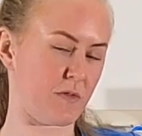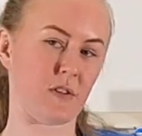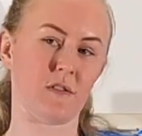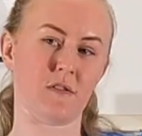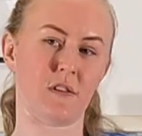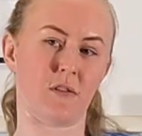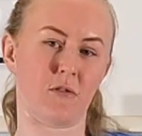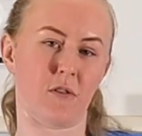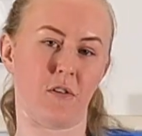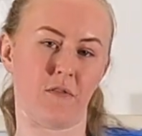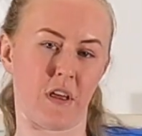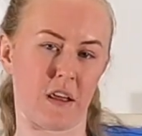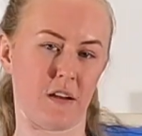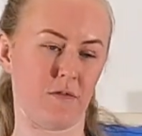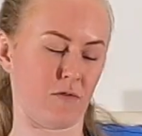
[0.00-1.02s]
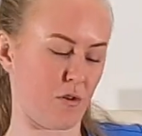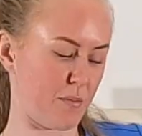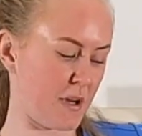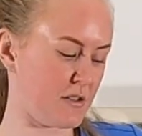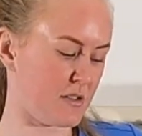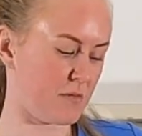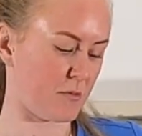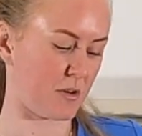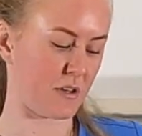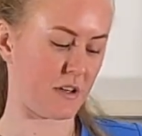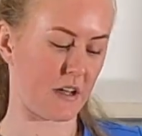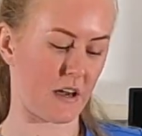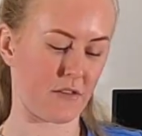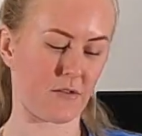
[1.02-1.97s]
we've considered all that information, we're
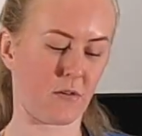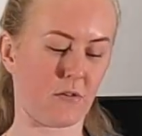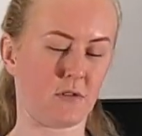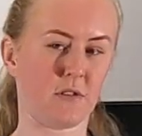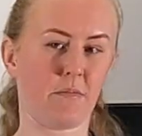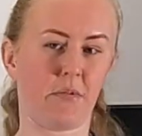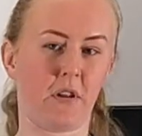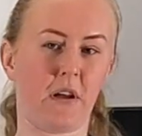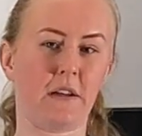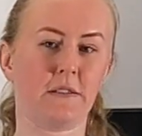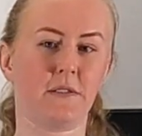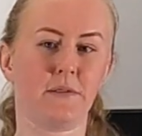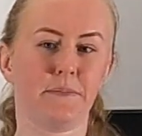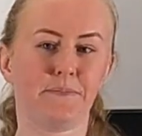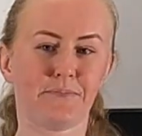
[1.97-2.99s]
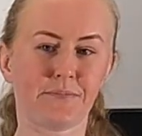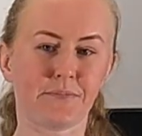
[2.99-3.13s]
going to gather our supplies.